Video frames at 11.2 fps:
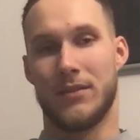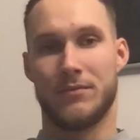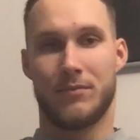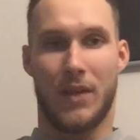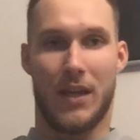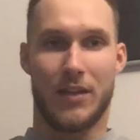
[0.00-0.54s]

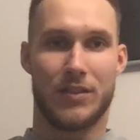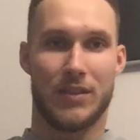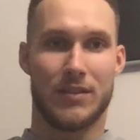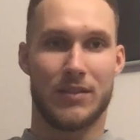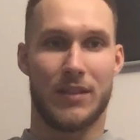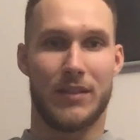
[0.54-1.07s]

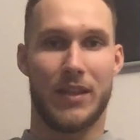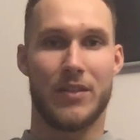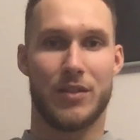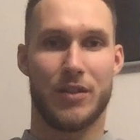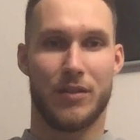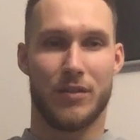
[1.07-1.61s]
agents'
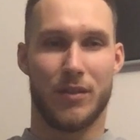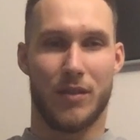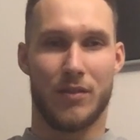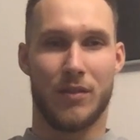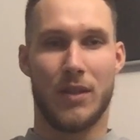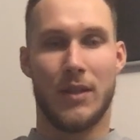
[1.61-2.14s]
attention,
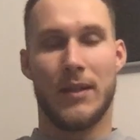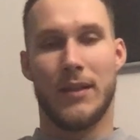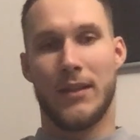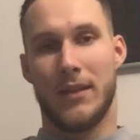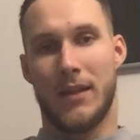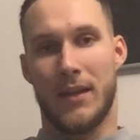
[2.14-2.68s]

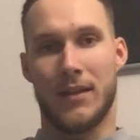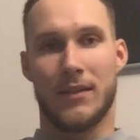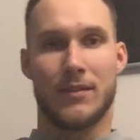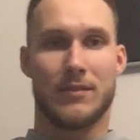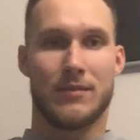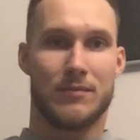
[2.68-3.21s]

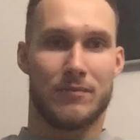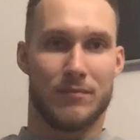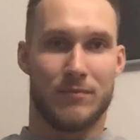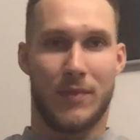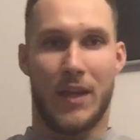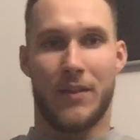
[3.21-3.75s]

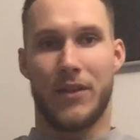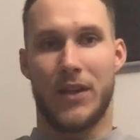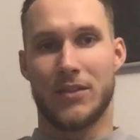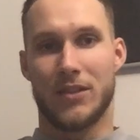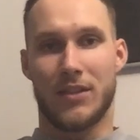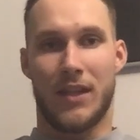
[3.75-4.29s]
and every
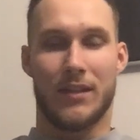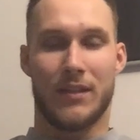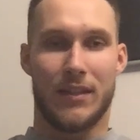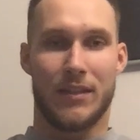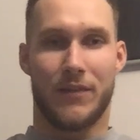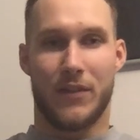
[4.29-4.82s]
agent had
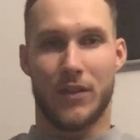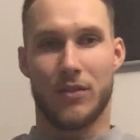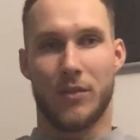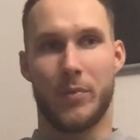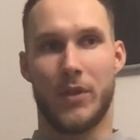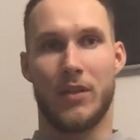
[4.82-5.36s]
like different
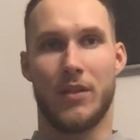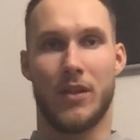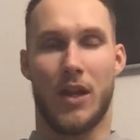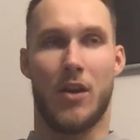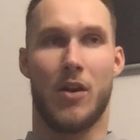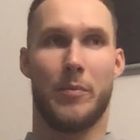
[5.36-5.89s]

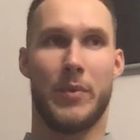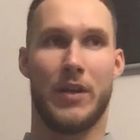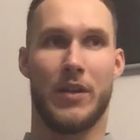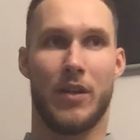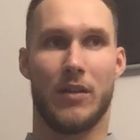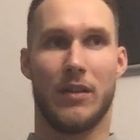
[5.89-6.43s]

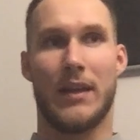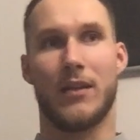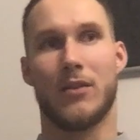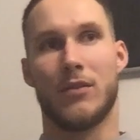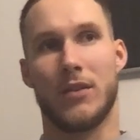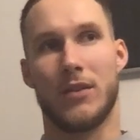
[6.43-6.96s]
opinion. Like
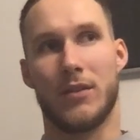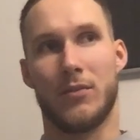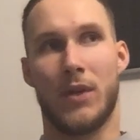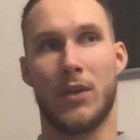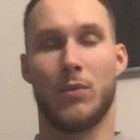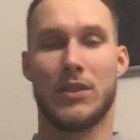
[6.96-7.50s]

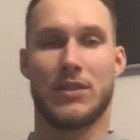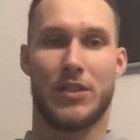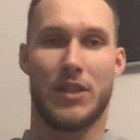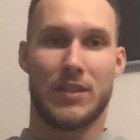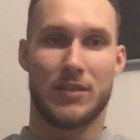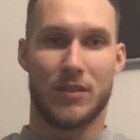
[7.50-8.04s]
one was
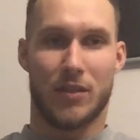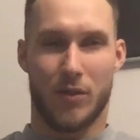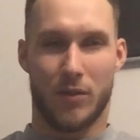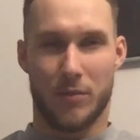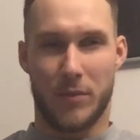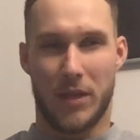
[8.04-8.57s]
suggesting
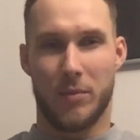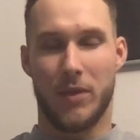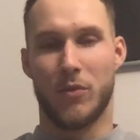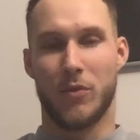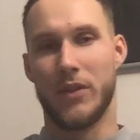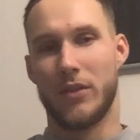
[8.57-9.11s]
going maybe
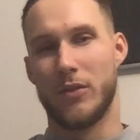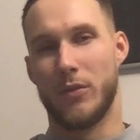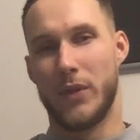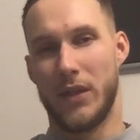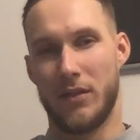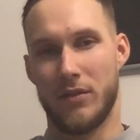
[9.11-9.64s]
moving to
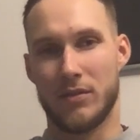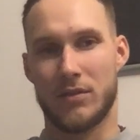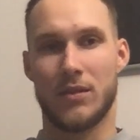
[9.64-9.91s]
Vilnius.